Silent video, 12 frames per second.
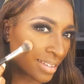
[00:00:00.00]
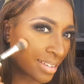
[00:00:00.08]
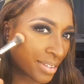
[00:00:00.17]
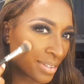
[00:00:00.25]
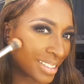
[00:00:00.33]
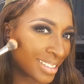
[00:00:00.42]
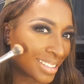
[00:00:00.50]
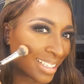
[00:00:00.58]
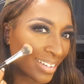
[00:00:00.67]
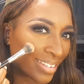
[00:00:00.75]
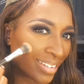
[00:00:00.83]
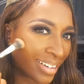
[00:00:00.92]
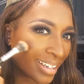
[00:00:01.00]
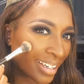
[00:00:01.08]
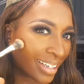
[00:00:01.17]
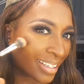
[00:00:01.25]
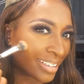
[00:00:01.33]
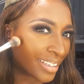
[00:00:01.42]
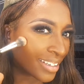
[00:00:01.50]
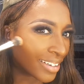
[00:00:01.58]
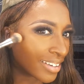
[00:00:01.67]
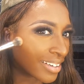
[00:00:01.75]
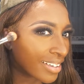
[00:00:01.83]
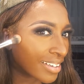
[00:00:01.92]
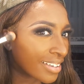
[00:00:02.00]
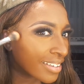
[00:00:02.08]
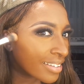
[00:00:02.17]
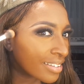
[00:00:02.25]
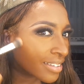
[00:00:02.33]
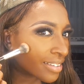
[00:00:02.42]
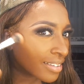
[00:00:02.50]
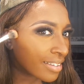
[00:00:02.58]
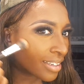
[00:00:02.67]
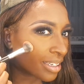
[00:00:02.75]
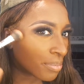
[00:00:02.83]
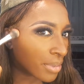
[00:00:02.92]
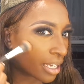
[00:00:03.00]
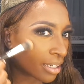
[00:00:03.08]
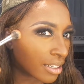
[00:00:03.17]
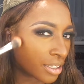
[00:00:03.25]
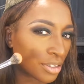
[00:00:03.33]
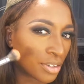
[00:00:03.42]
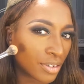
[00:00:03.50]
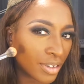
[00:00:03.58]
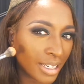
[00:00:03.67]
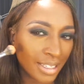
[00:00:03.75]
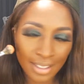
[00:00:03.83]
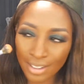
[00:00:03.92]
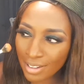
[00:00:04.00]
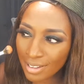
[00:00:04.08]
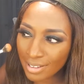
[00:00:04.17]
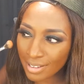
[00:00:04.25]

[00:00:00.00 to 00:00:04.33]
I want to stay right in here. Keep that color right here.